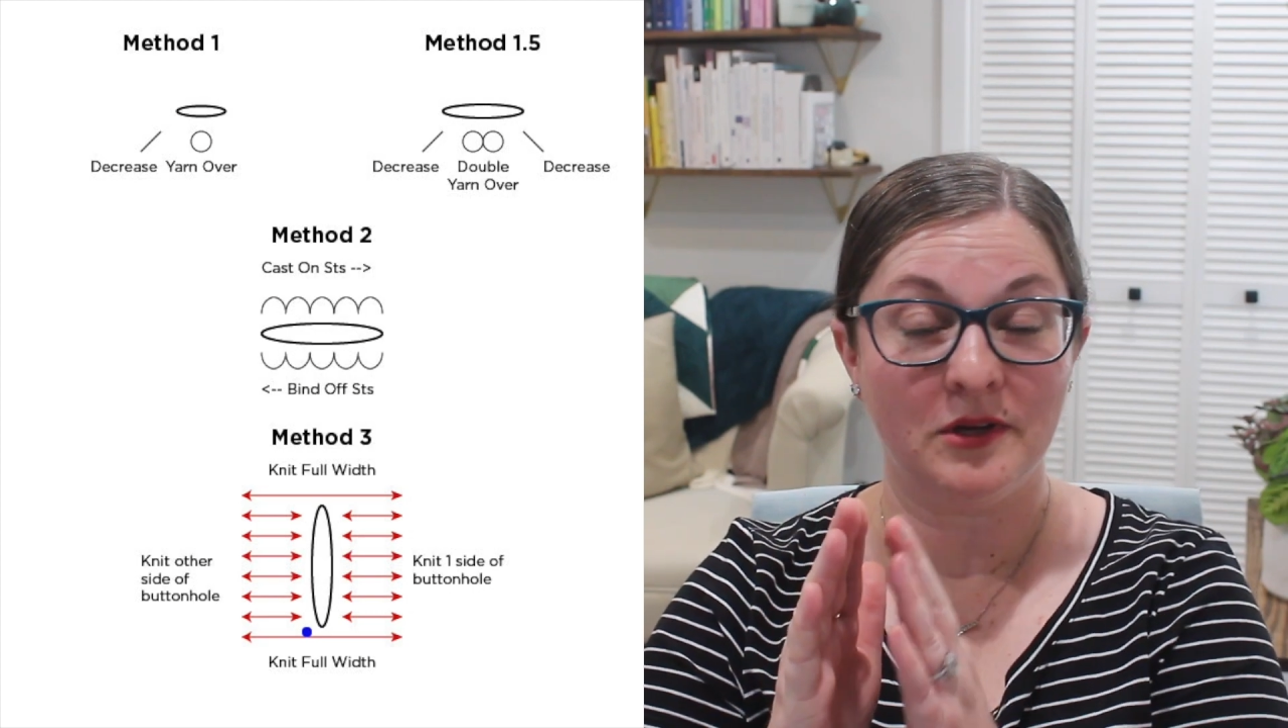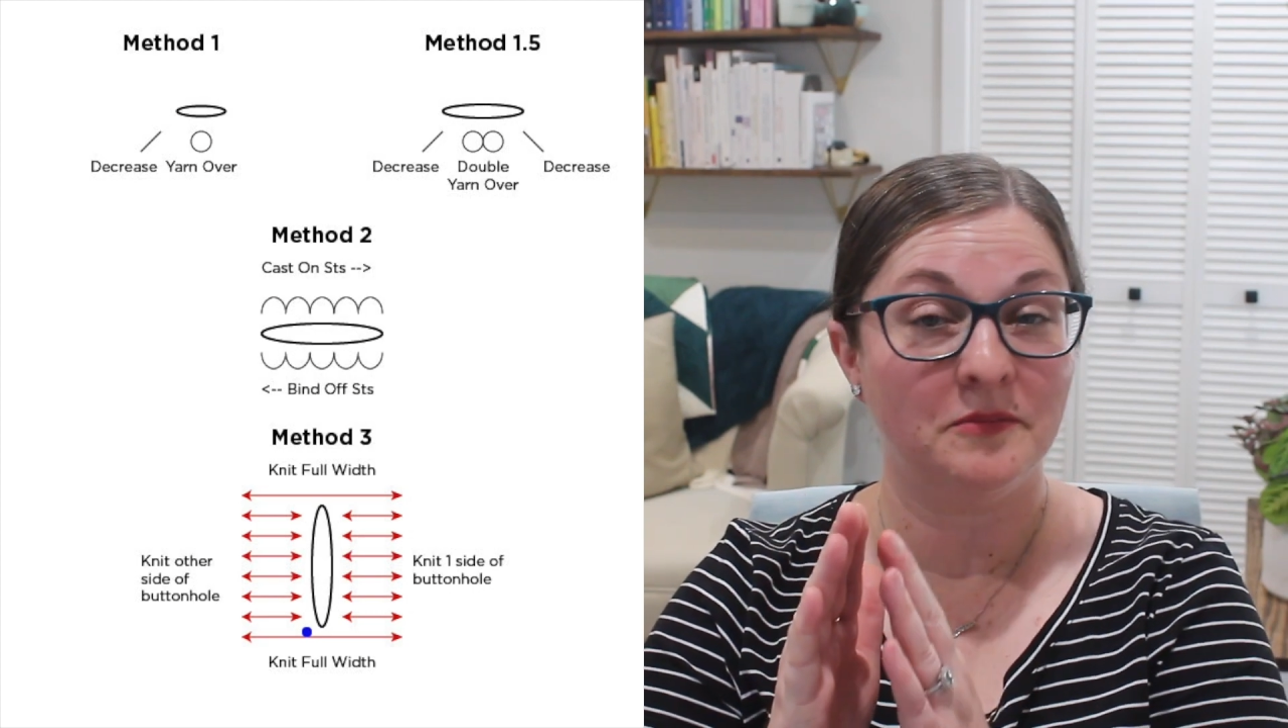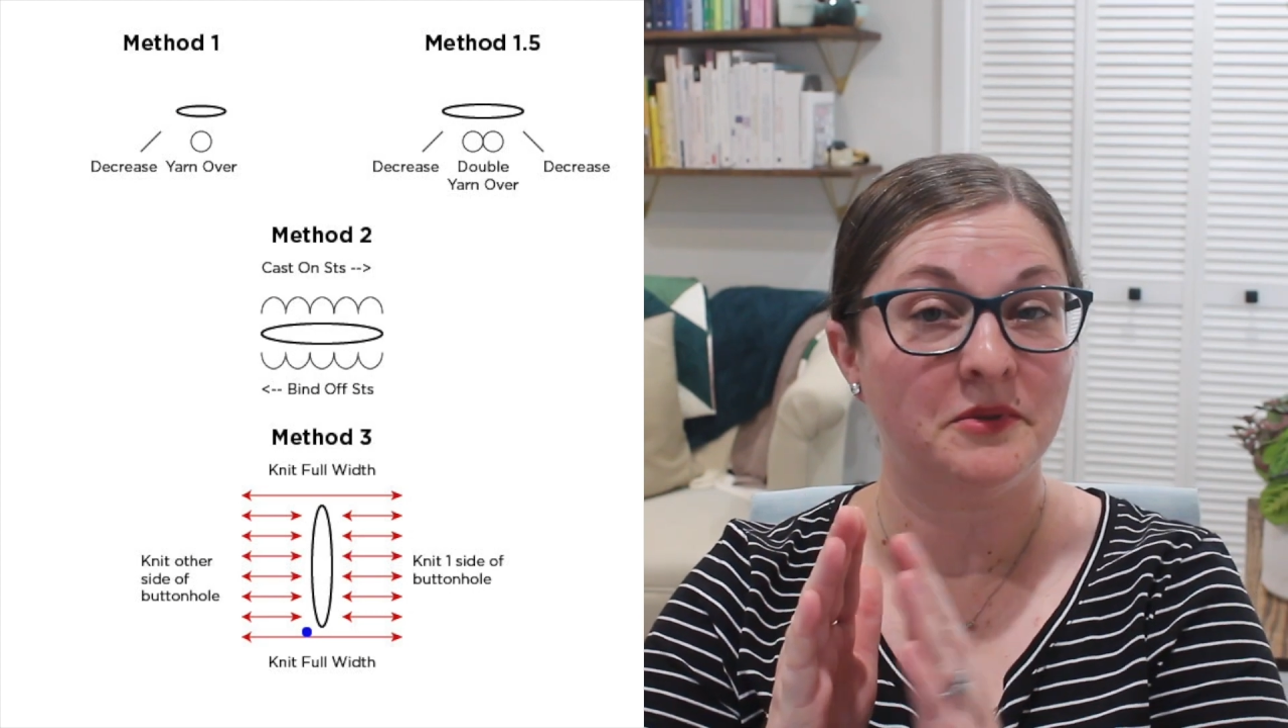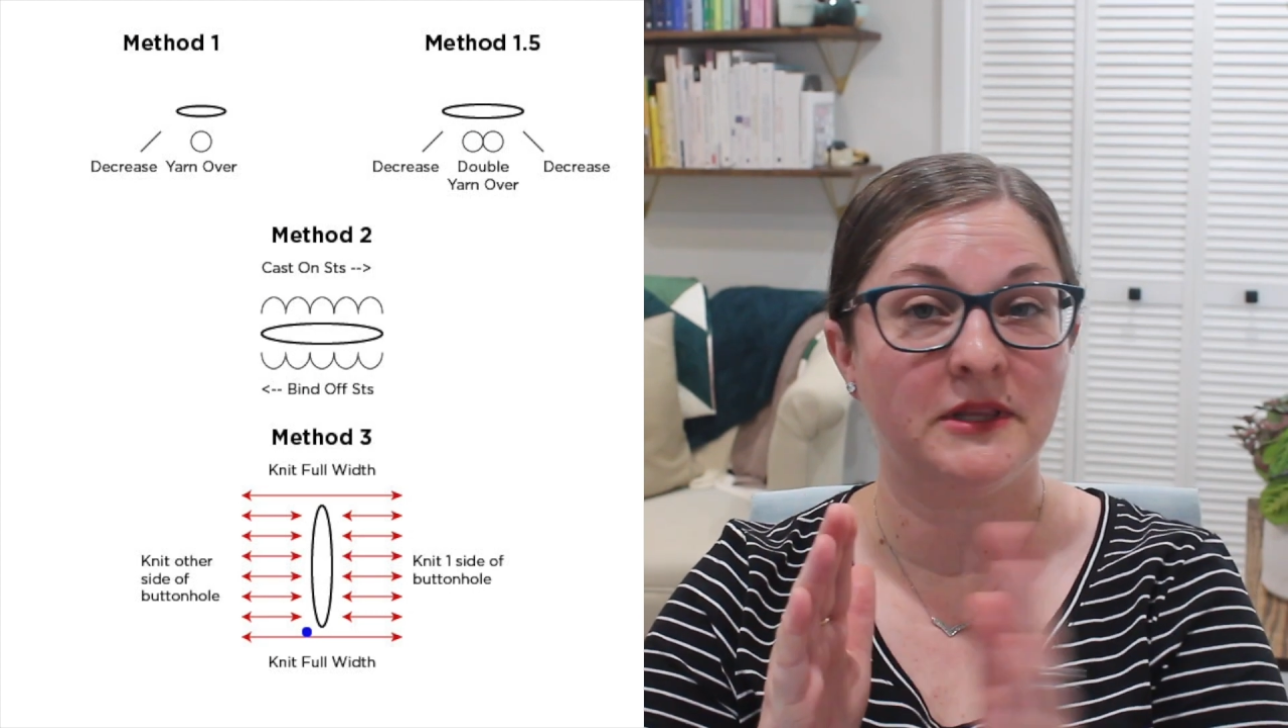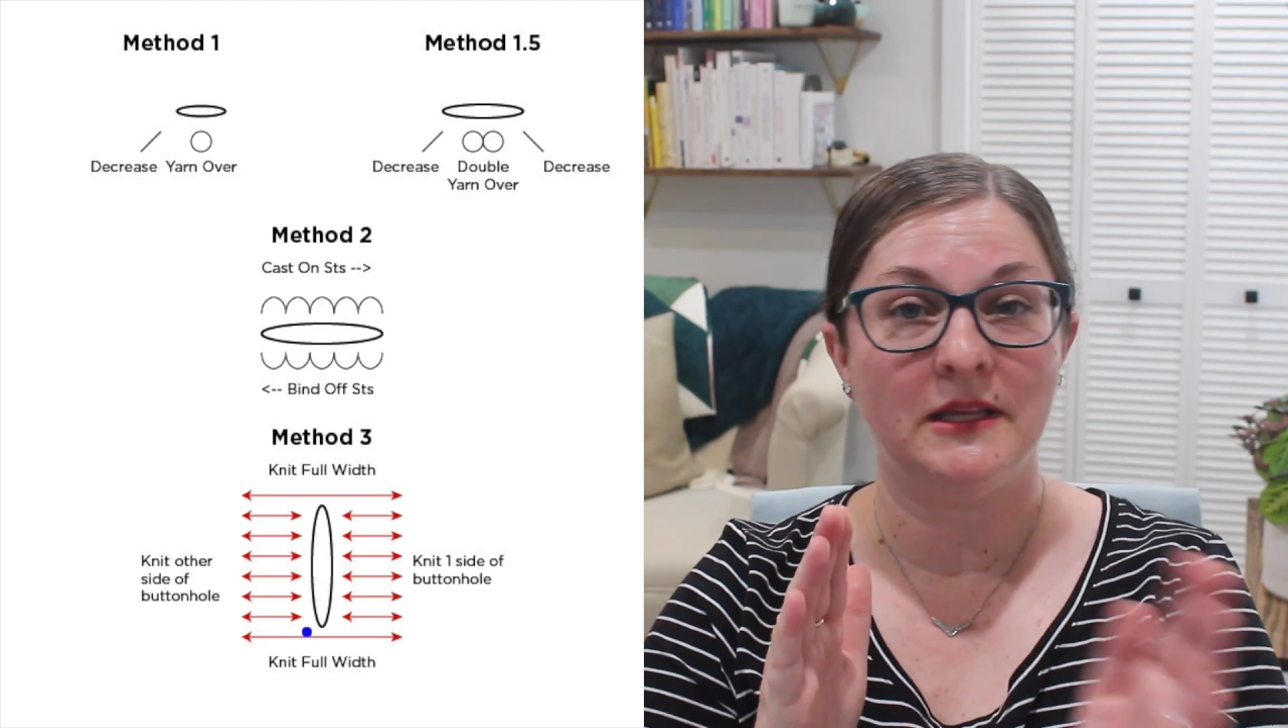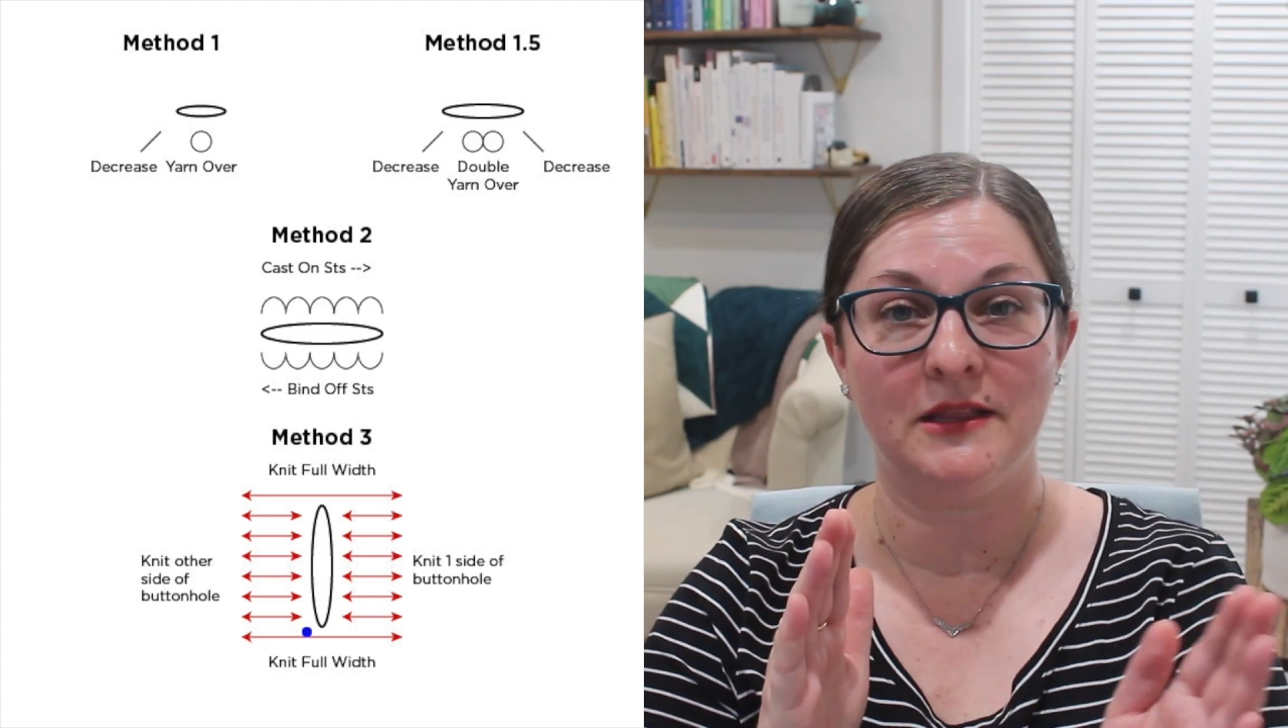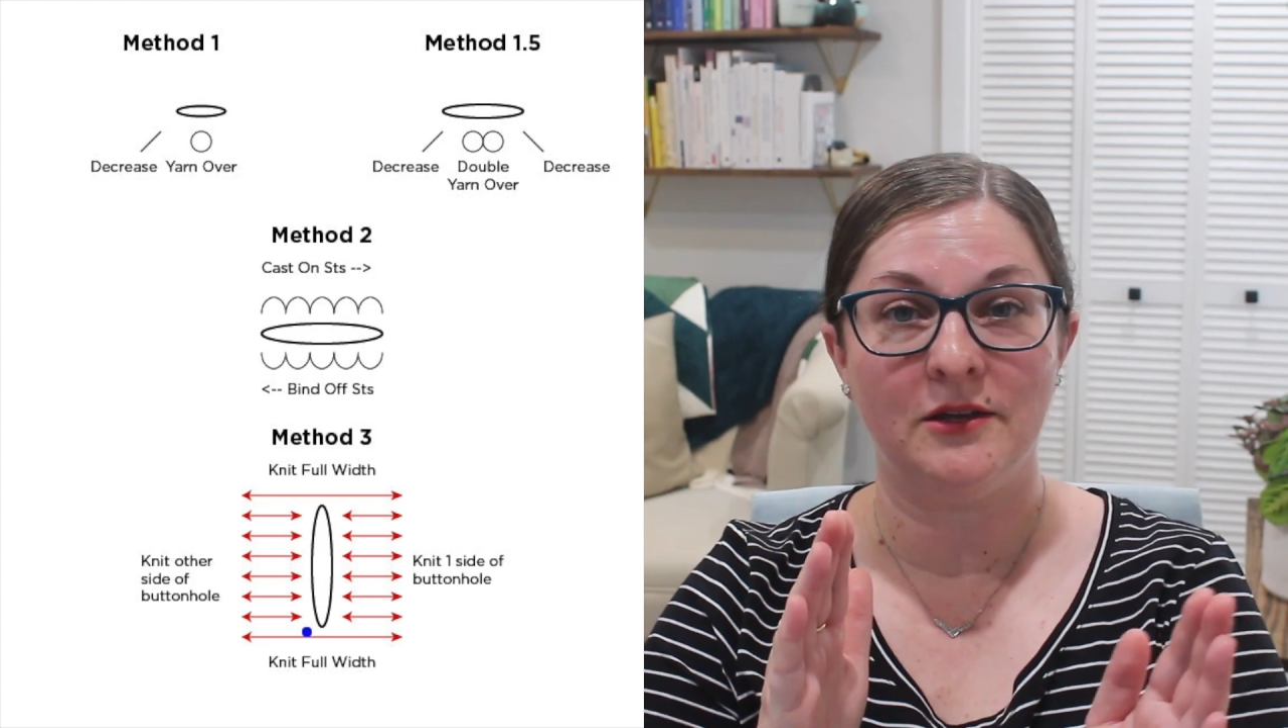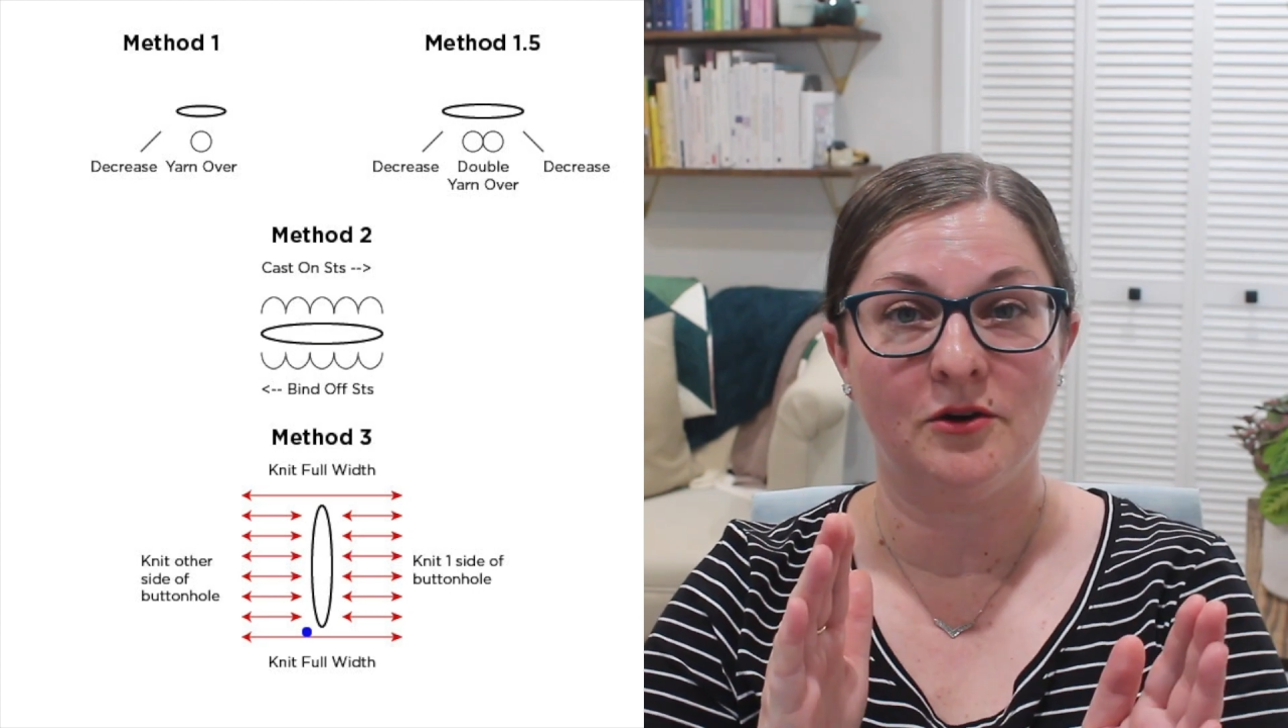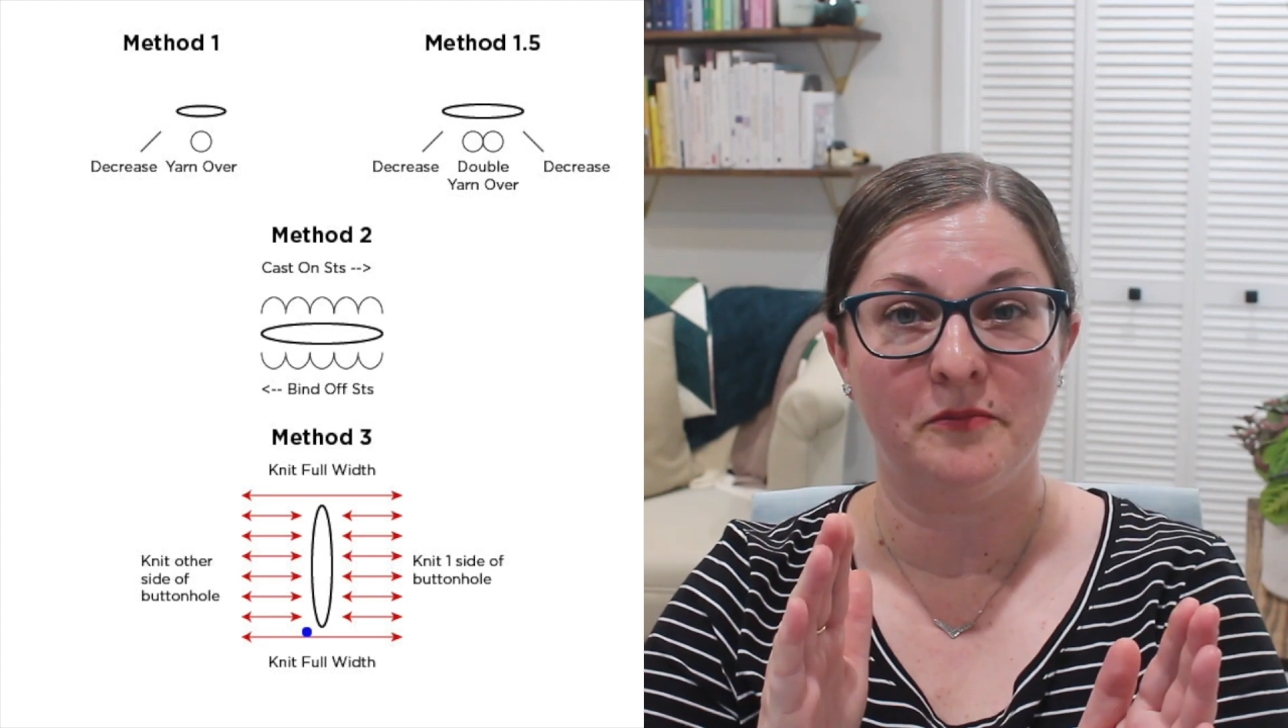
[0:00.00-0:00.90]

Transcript: completely